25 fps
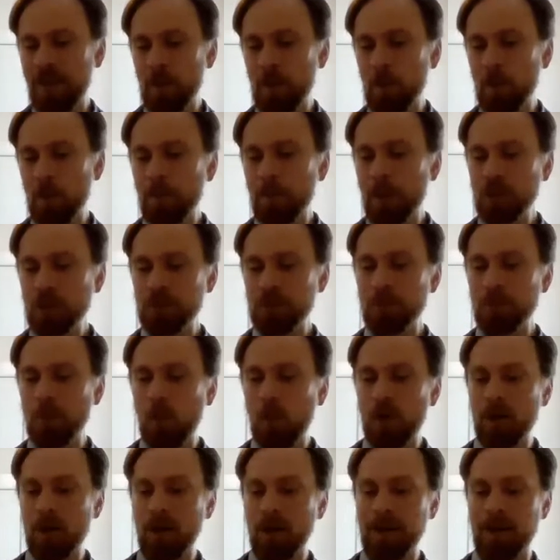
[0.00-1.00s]
They were much
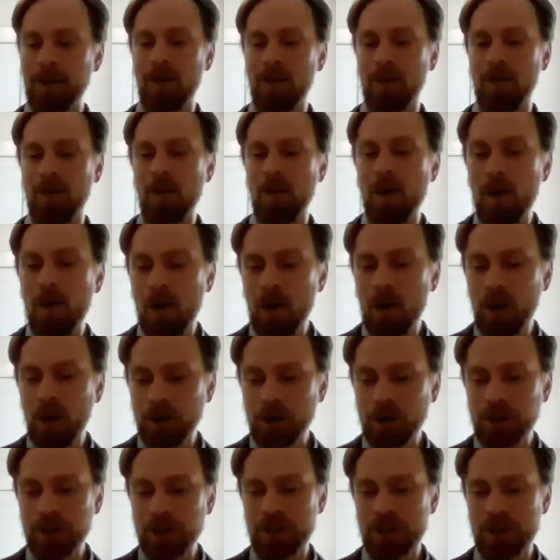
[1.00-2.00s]
more like a
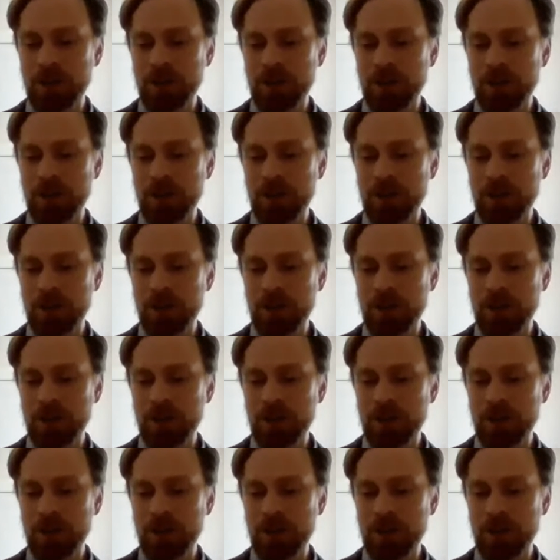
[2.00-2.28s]
long,